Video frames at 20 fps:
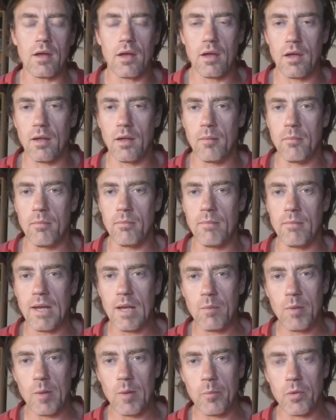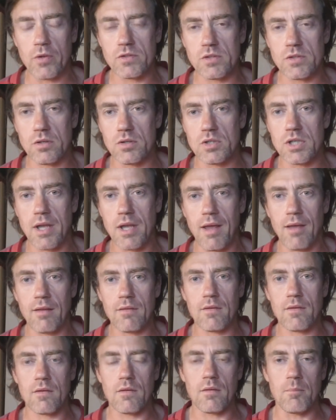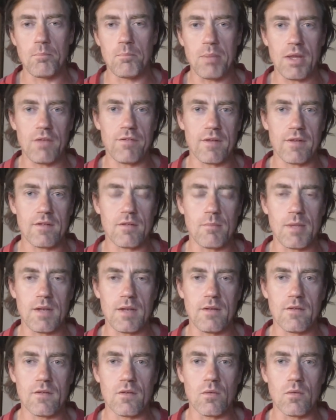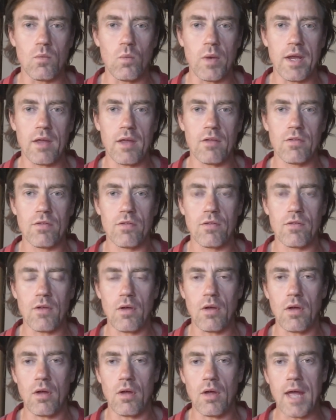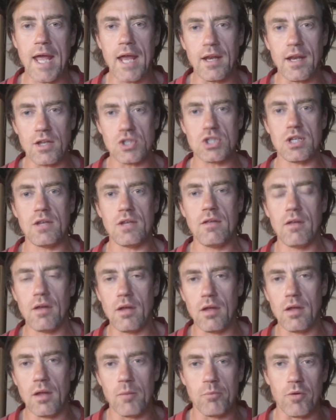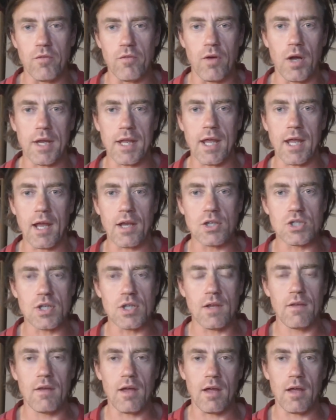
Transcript: Um, many people associate B vitamins with uh, energy uh, and providing energy.